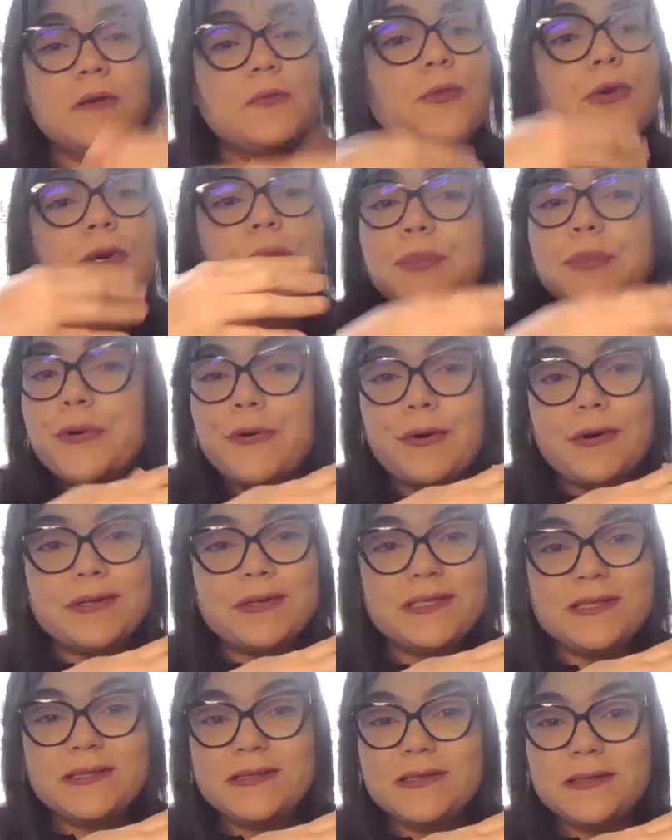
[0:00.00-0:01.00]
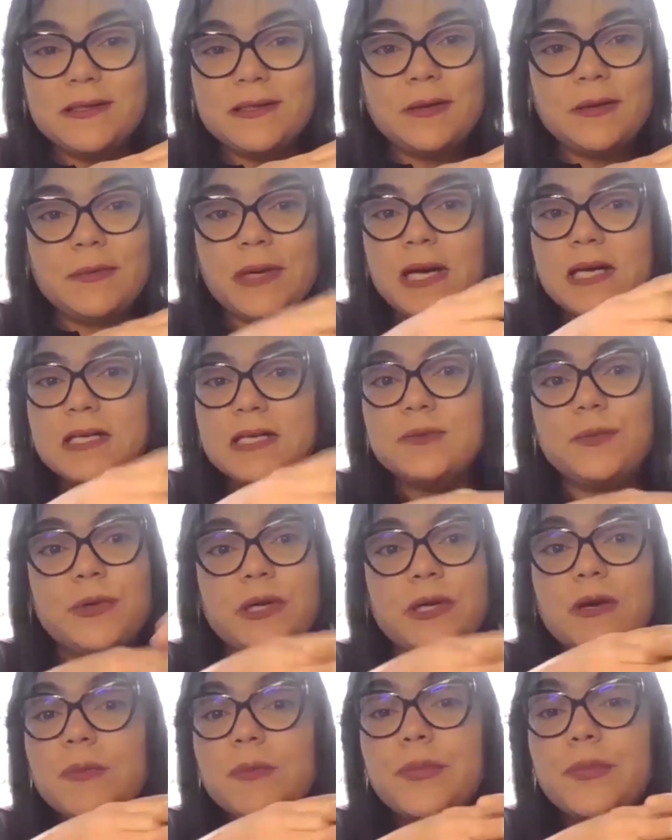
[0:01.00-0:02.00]
we process them as
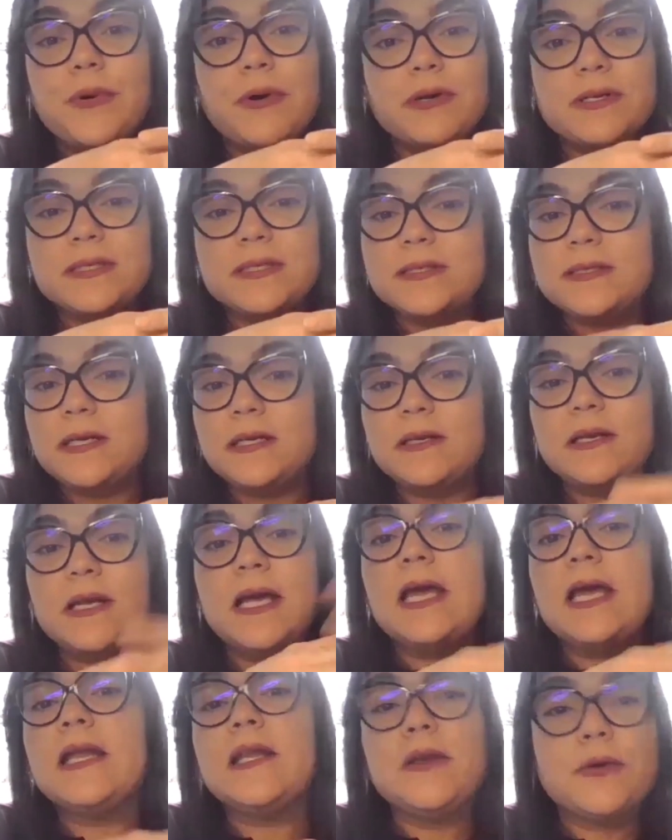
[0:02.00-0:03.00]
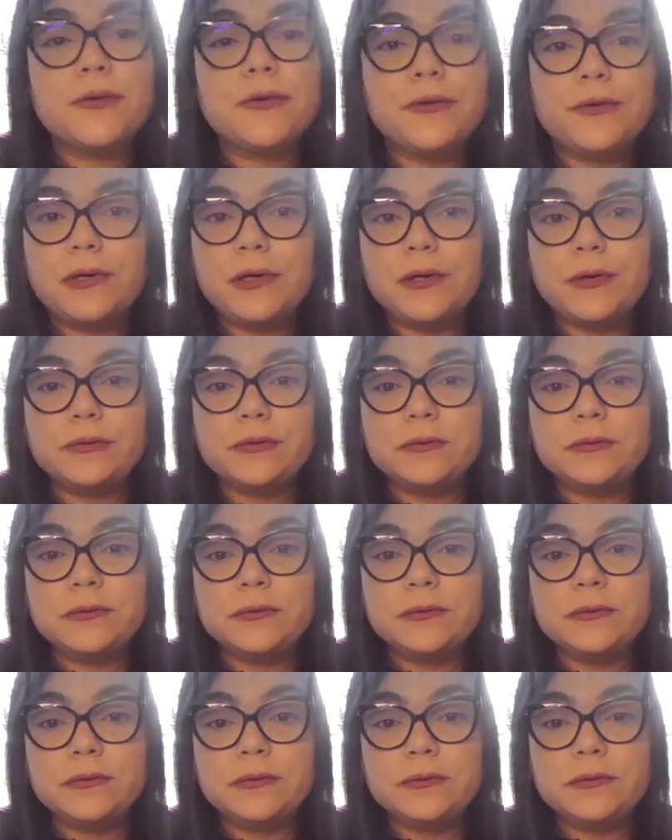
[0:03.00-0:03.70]
we are processing any other loan.